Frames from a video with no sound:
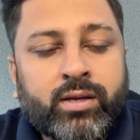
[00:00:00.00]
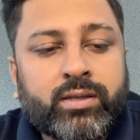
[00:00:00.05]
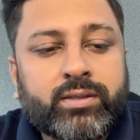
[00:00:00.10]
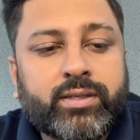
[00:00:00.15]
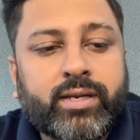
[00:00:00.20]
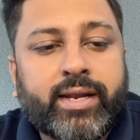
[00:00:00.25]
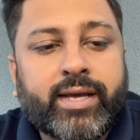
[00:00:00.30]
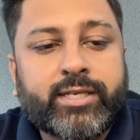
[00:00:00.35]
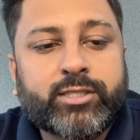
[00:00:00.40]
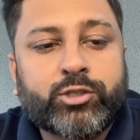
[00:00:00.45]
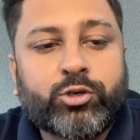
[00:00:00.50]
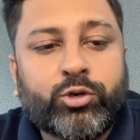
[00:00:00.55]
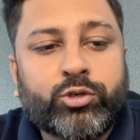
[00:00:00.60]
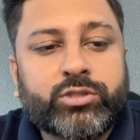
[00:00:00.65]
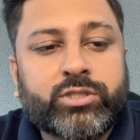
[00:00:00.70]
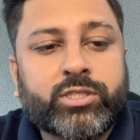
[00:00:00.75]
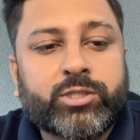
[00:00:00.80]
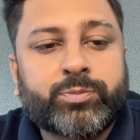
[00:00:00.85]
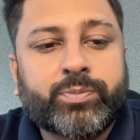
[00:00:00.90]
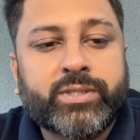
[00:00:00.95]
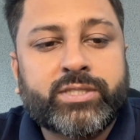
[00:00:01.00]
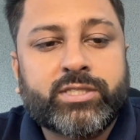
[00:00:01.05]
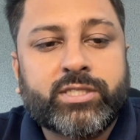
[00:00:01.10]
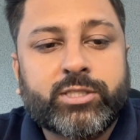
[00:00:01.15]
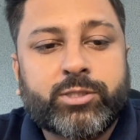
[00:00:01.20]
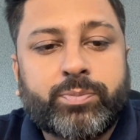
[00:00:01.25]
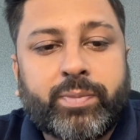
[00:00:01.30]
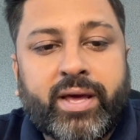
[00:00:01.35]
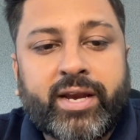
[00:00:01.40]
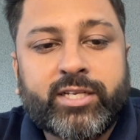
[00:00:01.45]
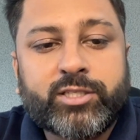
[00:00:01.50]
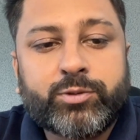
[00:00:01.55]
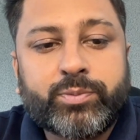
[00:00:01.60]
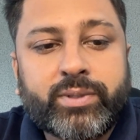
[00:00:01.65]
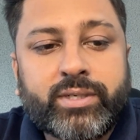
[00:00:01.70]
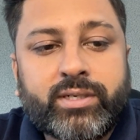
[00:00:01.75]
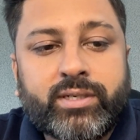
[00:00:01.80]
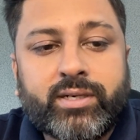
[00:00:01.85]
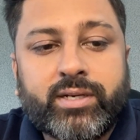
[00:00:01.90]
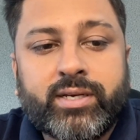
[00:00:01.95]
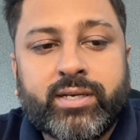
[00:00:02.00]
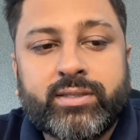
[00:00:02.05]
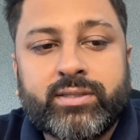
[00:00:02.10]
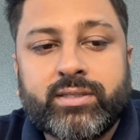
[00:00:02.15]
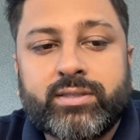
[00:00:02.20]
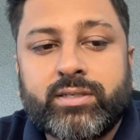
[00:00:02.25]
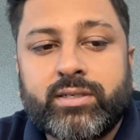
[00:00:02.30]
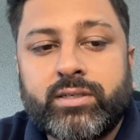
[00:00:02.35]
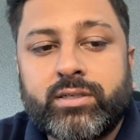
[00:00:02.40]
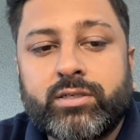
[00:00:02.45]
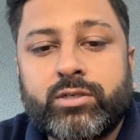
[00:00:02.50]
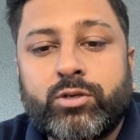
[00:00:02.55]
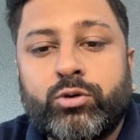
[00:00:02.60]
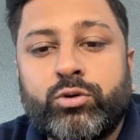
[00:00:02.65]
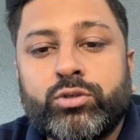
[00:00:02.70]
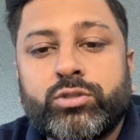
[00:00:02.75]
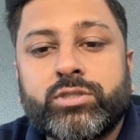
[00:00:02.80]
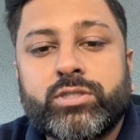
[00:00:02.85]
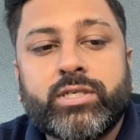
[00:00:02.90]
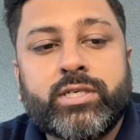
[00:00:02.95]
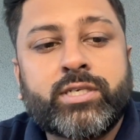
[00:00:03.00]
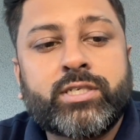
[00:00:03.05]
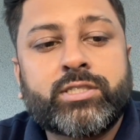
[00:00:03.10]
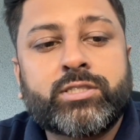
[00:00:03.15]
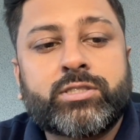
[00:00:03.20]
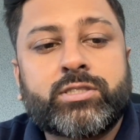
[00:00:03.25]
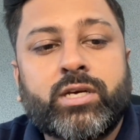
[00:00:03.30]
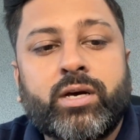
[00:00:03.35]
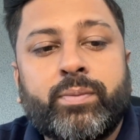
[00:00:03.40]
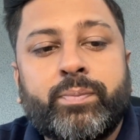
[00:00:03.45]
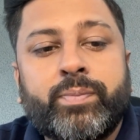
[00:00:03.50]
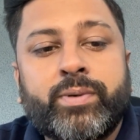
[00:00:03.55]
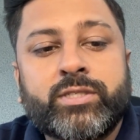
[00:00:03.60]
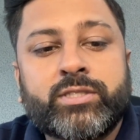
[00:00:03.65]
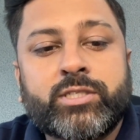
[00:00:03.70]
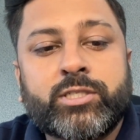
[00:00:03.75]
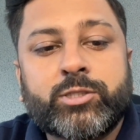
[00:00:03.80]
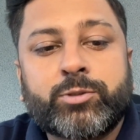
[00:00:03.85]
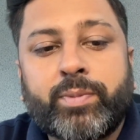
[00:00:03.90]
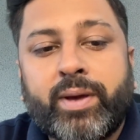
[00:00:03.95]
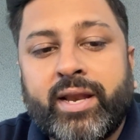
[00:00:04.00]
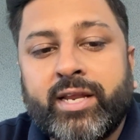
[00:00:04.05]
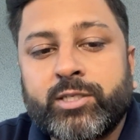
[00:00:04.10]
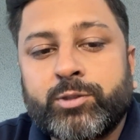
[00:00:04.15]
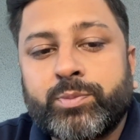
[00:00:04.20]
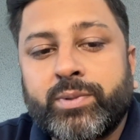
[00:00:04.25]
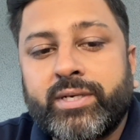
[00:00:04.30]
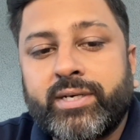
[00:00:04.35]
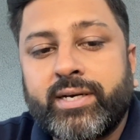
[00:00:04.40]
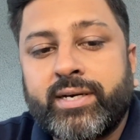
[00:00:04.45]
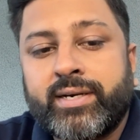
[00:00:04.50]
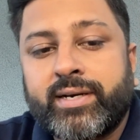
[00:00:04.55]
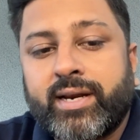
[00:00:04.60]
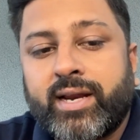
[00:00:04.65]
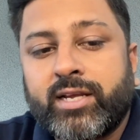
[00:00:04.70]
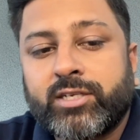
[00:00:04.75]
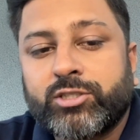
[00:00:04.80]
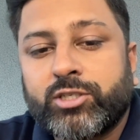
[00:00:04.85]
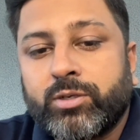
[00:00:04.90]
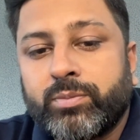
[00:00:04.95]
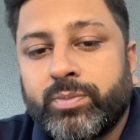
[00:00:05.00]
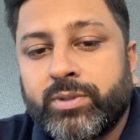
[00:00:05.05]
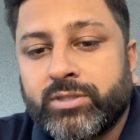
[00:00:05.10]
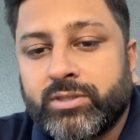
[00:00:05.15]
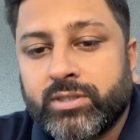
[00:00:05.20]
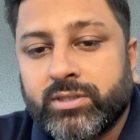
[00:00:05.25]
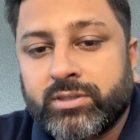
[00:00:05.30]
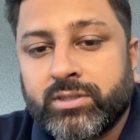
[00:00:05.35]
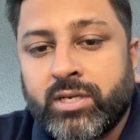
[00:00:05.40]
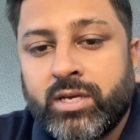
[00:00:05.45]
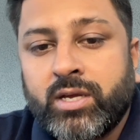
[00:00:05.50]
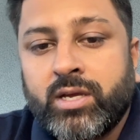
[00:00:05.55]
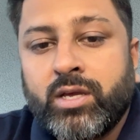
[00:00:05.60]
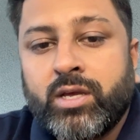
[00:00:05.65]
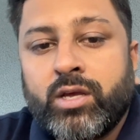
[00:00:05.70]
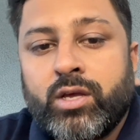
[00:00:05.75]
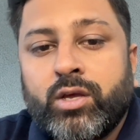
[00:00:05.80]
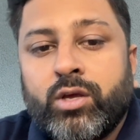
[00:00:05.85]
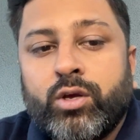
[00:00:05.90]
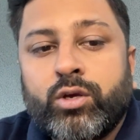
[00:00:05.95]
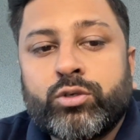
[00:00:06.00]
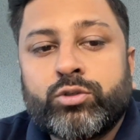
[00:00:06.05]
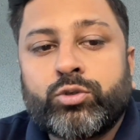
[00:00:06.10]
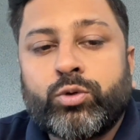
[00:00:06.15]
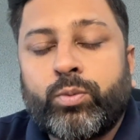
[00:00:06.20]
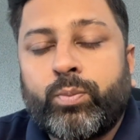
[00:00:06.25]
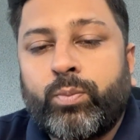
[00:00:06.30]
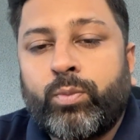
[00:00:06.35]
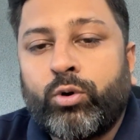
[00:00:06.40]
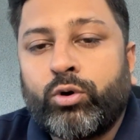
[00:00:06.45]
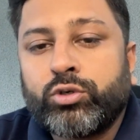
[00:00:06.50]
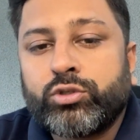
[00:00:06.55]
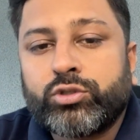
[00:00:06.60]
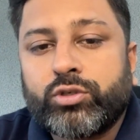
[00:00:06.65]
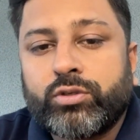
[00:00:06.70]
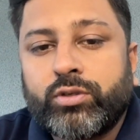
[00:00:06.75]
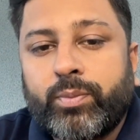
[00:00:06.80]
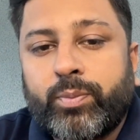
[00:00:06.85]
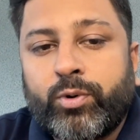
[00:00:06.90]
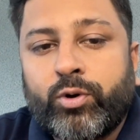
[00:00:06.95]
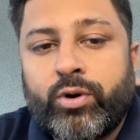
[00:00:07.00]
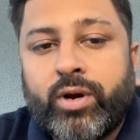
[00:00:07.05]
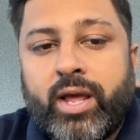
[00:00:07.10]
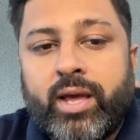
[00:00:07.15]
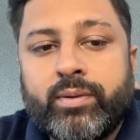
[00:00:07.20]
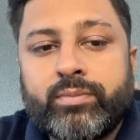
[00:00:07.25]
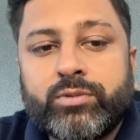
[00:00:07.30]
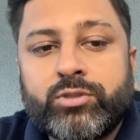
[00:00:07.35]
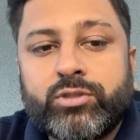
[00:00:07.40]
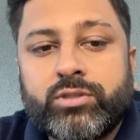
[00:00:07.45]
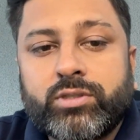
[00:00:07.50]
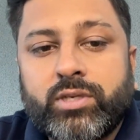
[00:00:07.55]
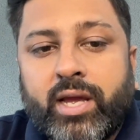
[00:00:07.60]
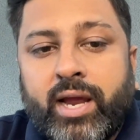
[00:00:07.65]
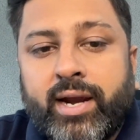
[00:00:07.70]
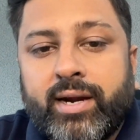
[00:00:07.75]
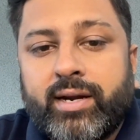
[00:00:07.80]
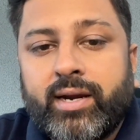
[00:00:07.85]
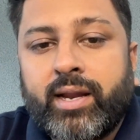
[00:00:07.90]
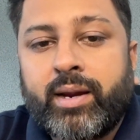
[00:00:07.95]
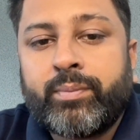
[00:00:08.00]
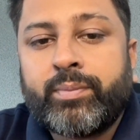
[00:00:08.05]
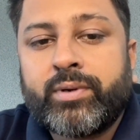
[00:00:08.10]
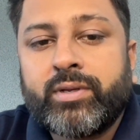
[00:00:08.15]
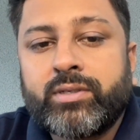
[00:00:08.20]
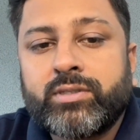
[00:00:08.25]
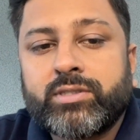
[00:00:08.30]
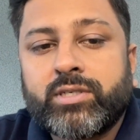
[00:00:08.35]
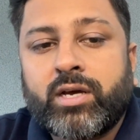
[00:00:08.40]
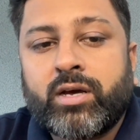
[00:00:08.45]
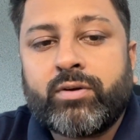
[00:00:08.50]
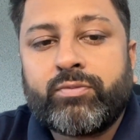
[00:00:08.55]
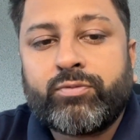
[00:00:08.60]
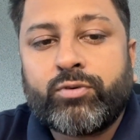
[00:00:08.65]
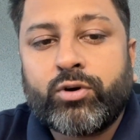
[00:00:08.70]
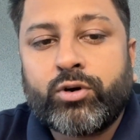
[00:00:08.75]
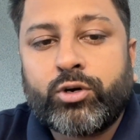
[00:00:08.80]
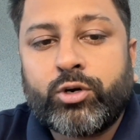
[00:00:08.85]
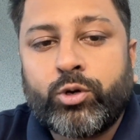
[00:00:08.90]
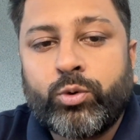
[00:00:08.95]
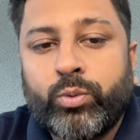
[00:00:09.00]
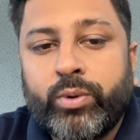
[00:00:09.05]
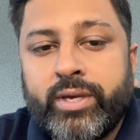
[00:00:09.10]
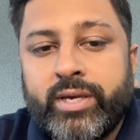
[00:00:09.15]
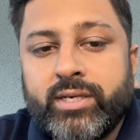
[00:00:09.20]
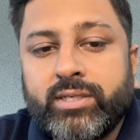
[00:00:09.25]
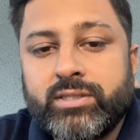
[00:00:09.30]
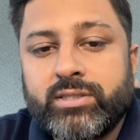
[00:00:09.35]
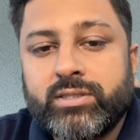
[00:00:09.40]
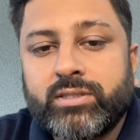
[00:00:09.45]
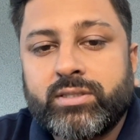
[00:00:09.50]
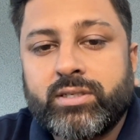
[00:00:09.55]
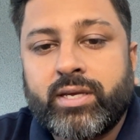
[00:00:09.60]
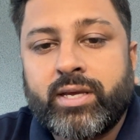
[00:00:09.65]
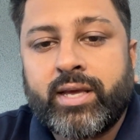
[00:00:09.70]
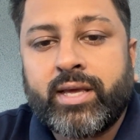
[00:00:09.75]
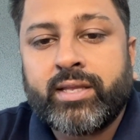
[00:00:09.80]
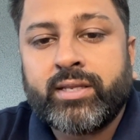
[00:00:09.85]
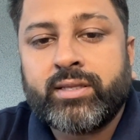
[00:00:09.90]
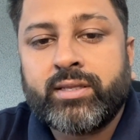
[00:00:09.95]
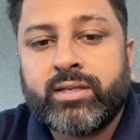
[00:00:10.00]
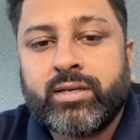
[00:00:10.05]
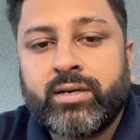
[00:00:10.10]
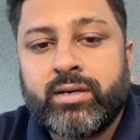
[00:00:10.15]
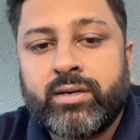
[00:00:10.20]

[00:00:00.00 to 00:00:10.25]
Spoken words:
The next course is Business Management, and the third course is Business Management International Business. So most of the programs at Lambton are for 2 years, and